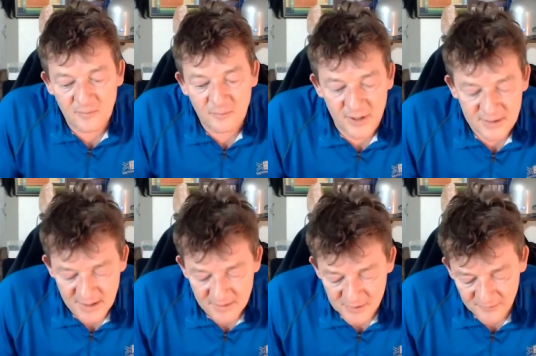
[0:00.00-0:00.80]
But in
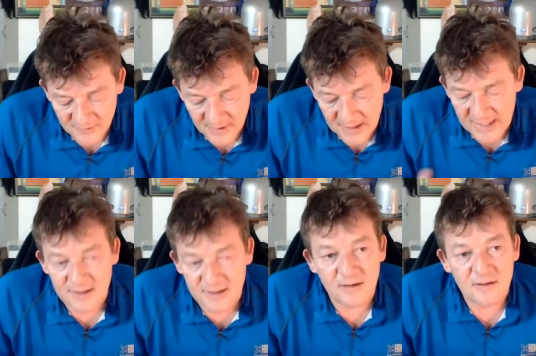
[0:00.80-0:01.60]
terms of
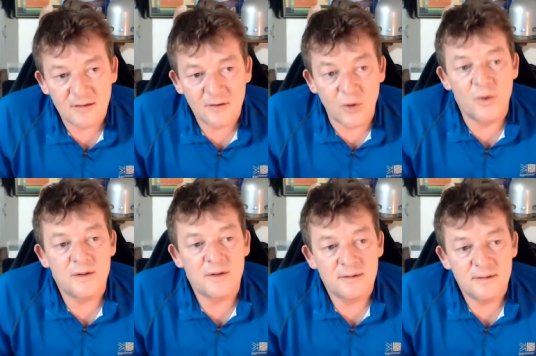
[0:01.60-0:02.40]
adding
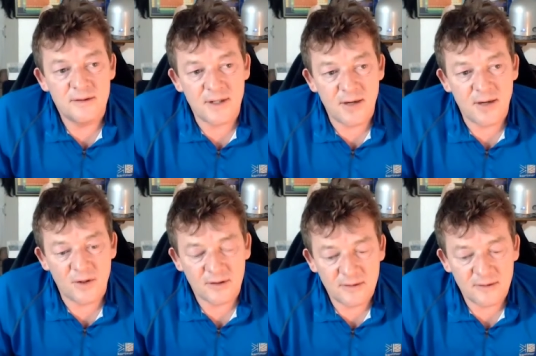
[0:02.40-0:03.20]
code to the
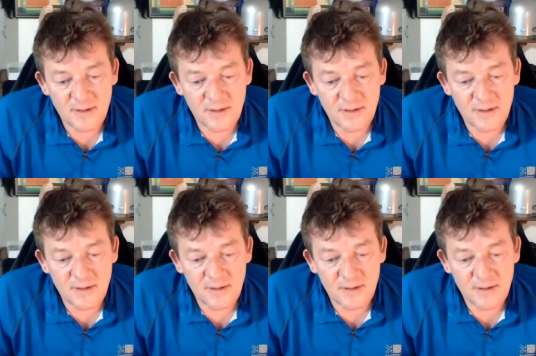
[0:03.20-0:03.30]
network,